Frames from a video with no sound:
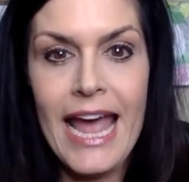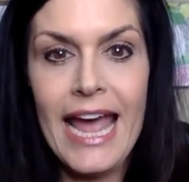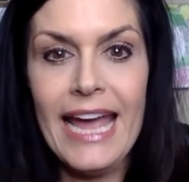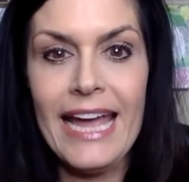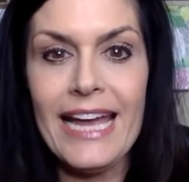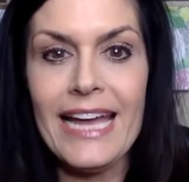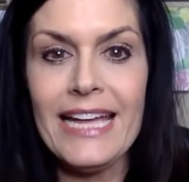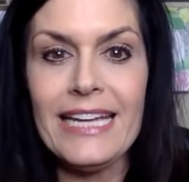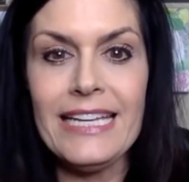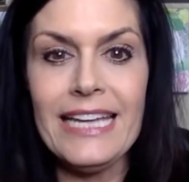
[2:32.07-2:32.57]

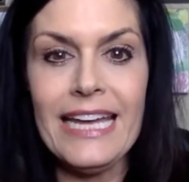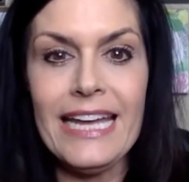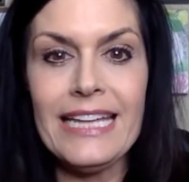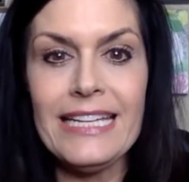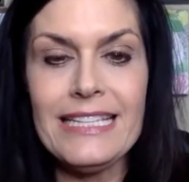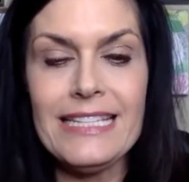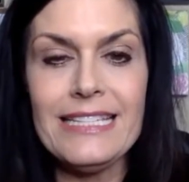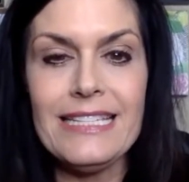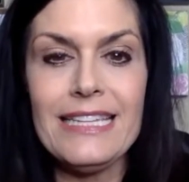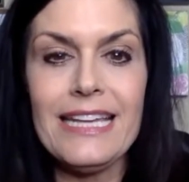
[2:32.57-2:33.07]
And
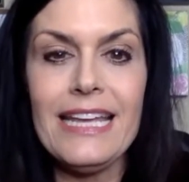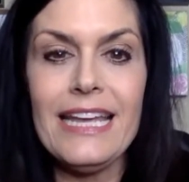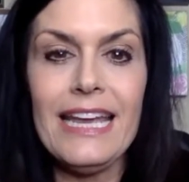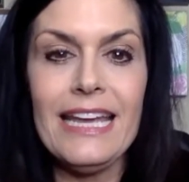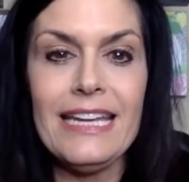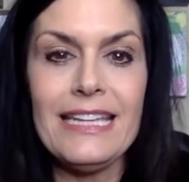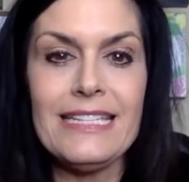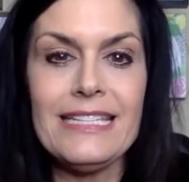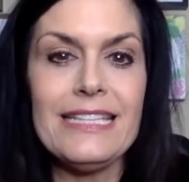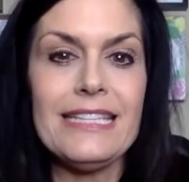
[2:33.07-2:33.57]
it's
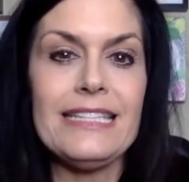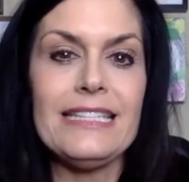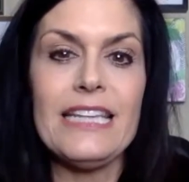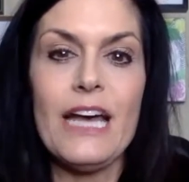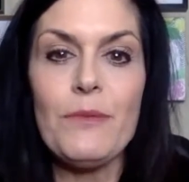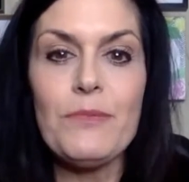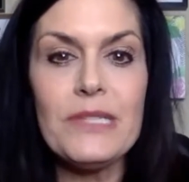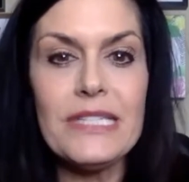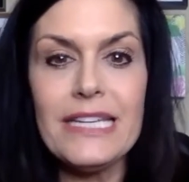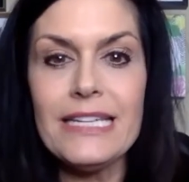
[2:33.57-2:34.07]
it is the
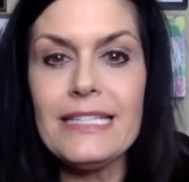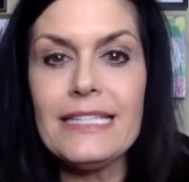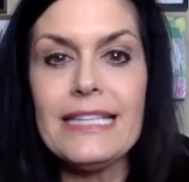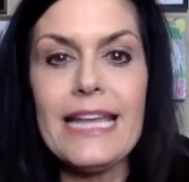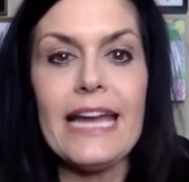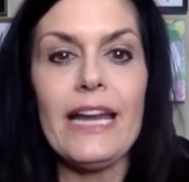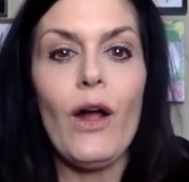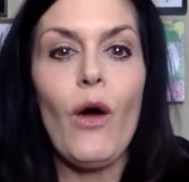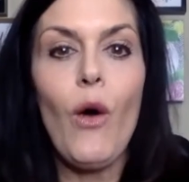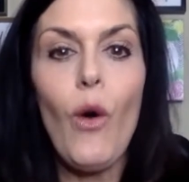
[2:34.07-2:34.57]
substance
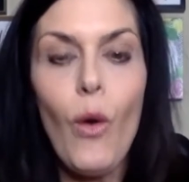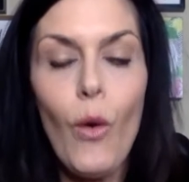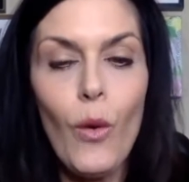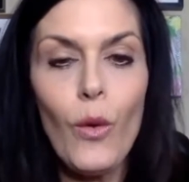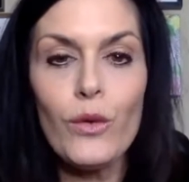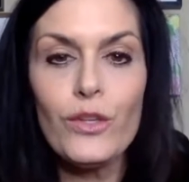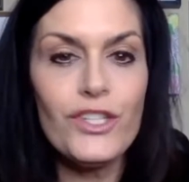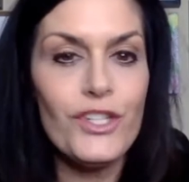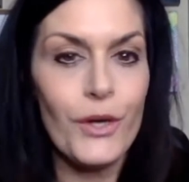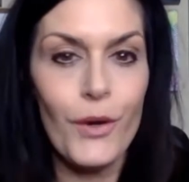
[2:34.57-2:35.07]
that
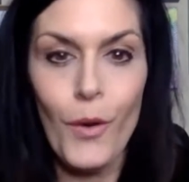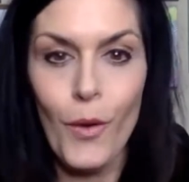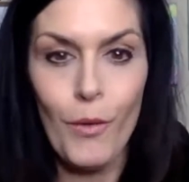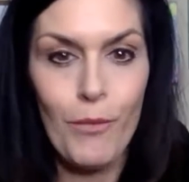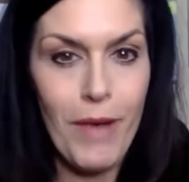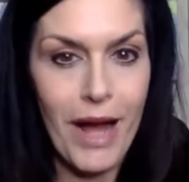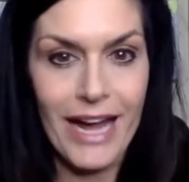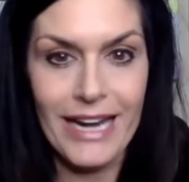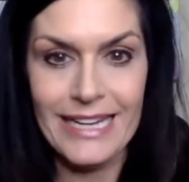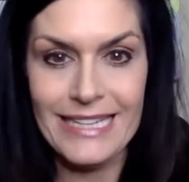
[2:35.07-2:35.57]
holds your whole
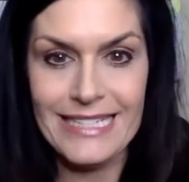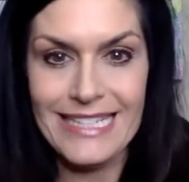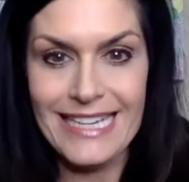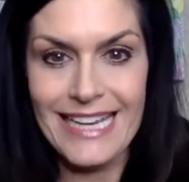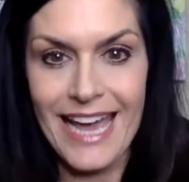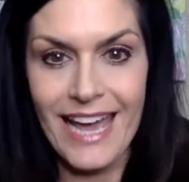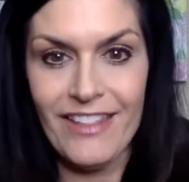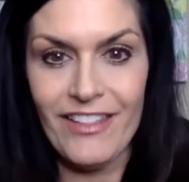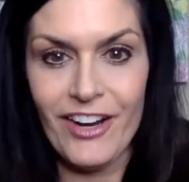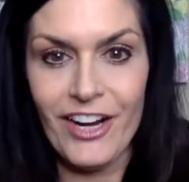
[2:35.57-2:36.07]
body
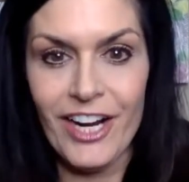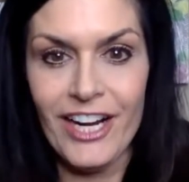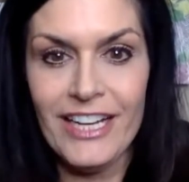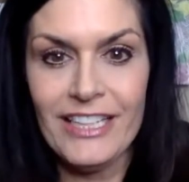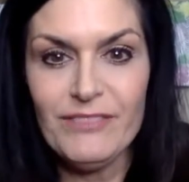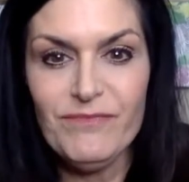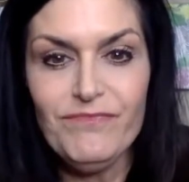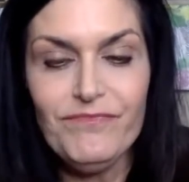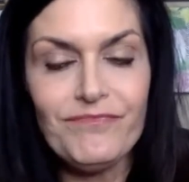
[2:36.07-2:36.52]
together.